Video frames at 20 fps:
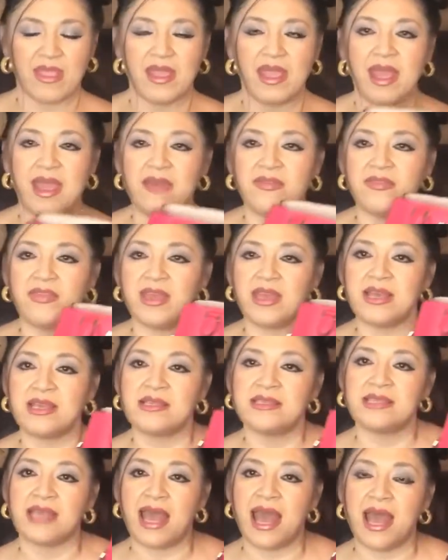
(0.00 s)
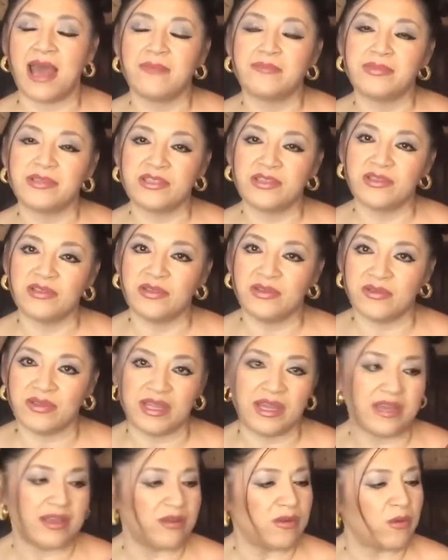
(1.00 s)
I think it's
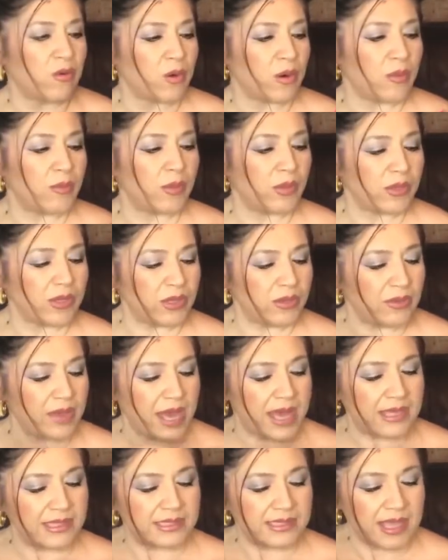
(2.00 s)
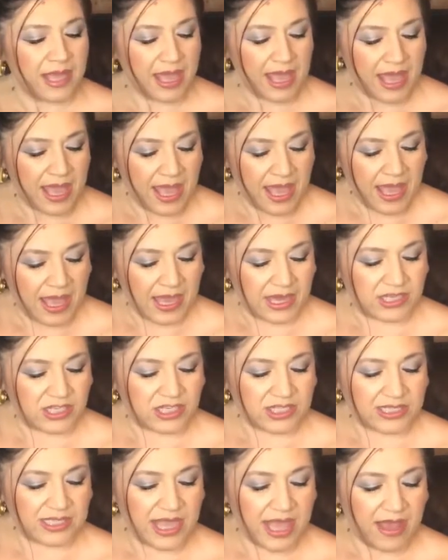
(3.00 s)
absolutely adorable, you guys. I
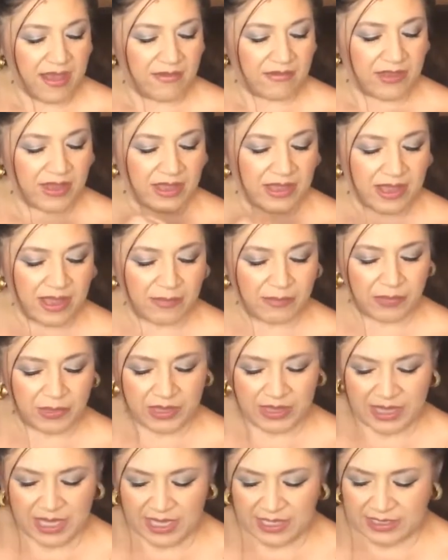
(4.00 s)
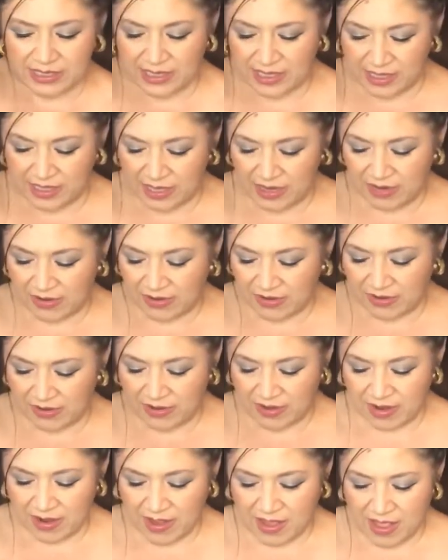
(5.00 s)
just have a couple of things in
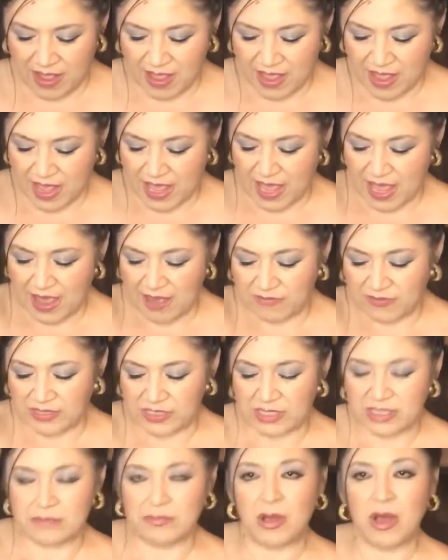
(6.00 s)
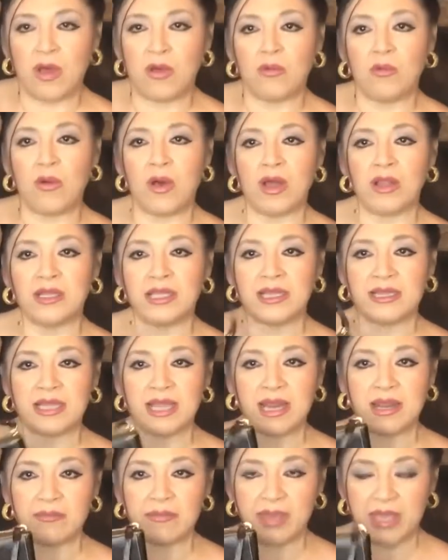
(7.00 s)
here. I have a small wallet
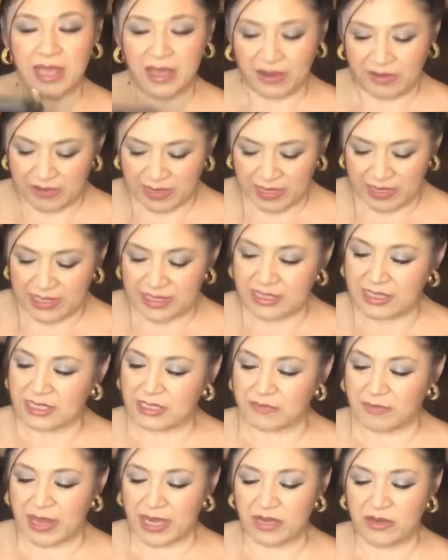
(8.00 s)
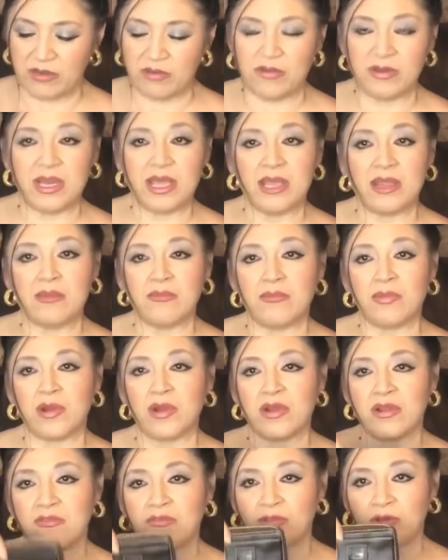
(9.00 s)
that I'm carrying. This is my Dooney &
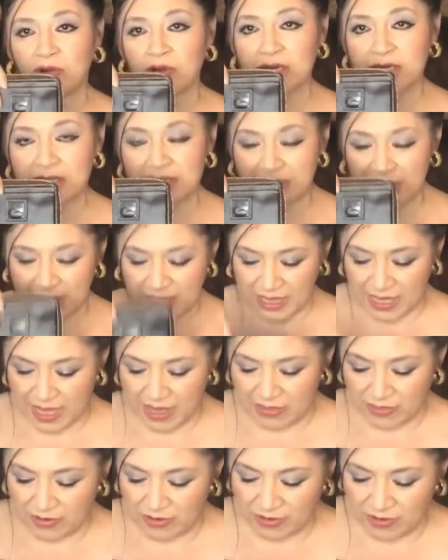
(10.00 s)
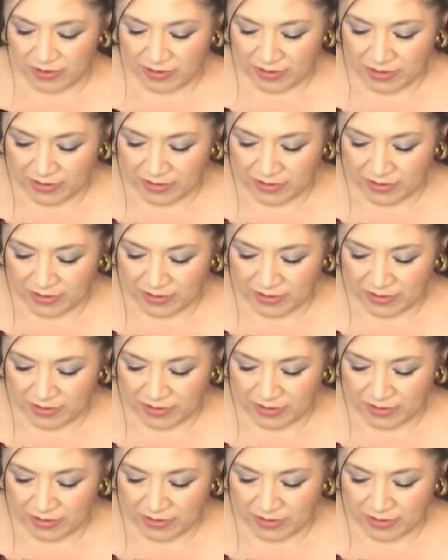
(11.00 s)
Bourke Florentine leather.